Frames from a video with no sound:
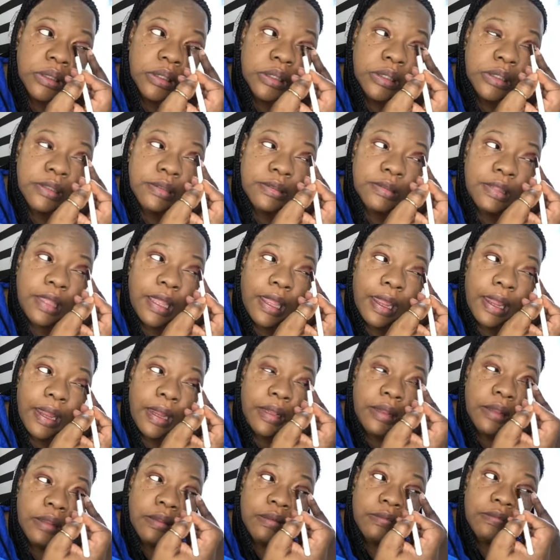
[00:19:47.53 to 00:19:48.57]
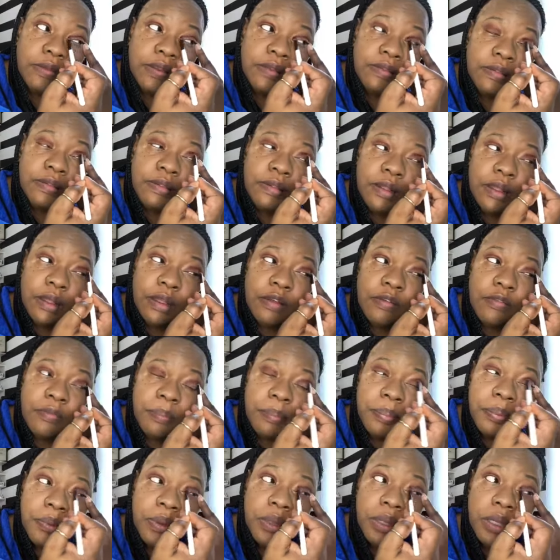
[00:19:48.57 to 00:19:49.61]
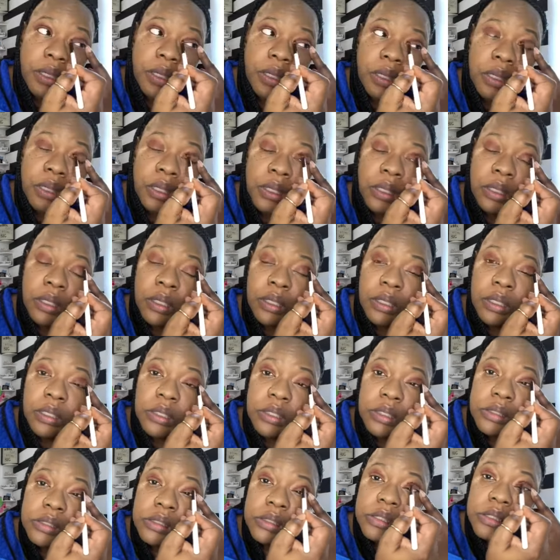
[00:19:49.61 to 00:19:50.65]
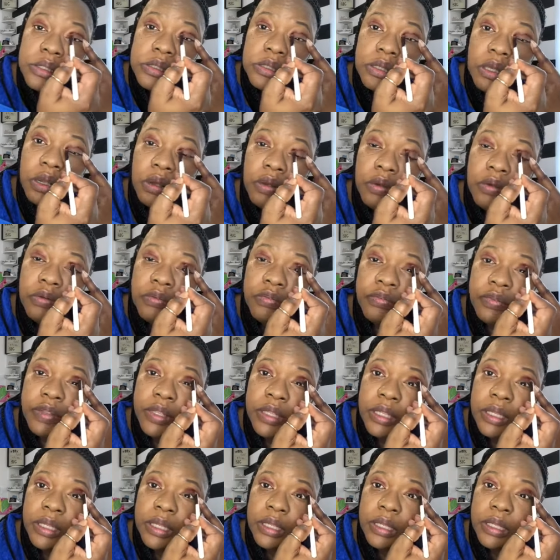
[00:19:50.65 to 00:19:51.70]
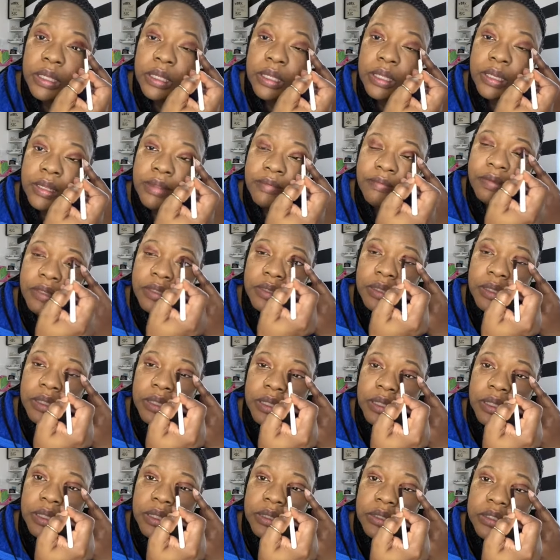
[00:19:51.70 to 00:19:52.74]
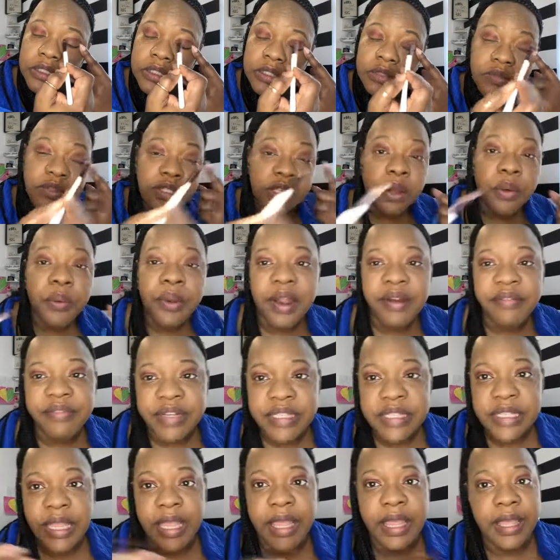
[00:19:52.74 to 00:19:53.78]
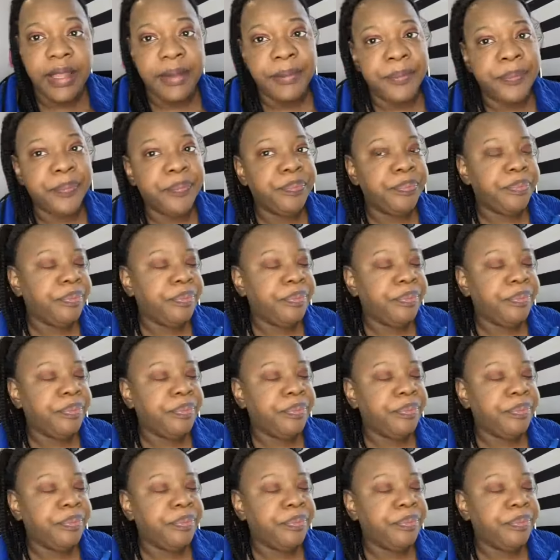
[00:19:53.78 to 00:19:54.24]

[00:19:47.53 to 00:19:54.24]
is active and stuff, but since COVID and everything, she used to go every day.